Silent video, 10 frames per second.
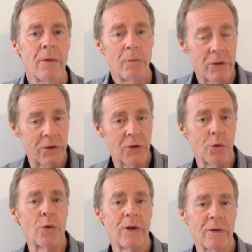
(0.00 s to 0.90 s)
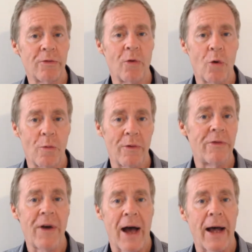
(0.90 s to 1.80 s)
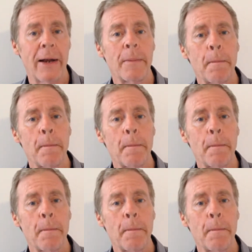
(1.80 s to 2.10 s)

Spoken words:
which is stored in the form of fat.